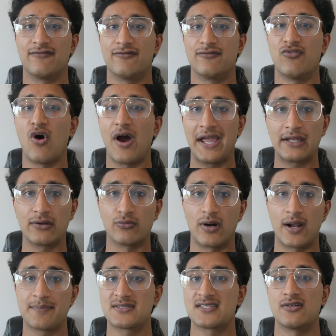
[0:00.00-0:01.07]
for 8
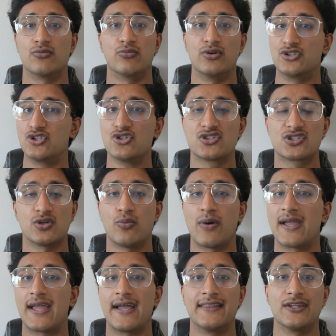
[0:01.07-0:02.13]
reps, reduce the
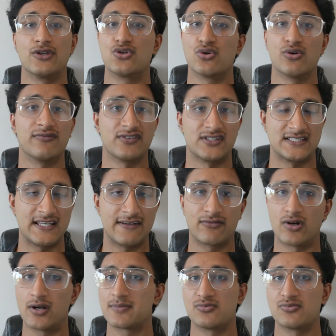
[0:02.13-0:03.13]
weight, and to do it for 7 reps,